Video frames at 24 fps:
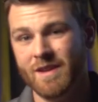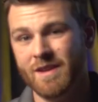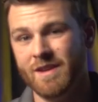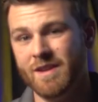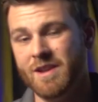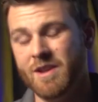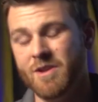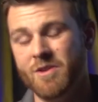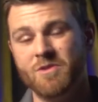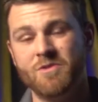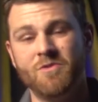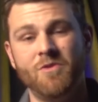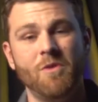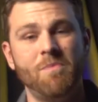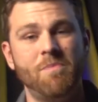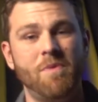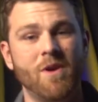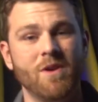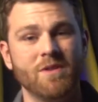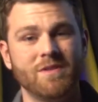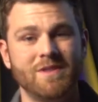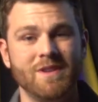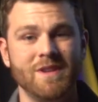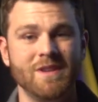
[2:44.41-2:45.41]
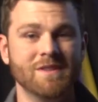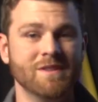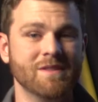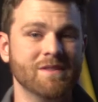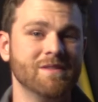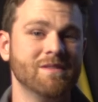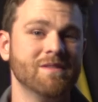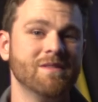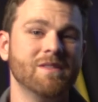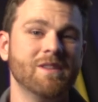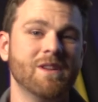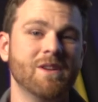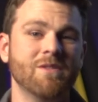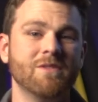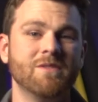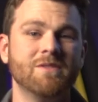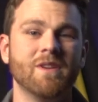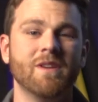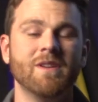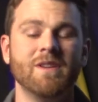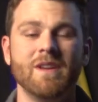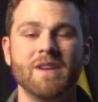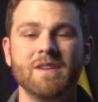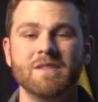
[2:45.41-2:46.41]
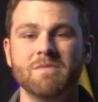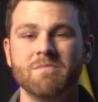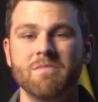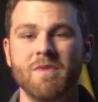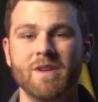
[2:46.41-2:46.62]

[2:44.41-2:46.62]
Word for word: You know, it's football season. You know, Sundays and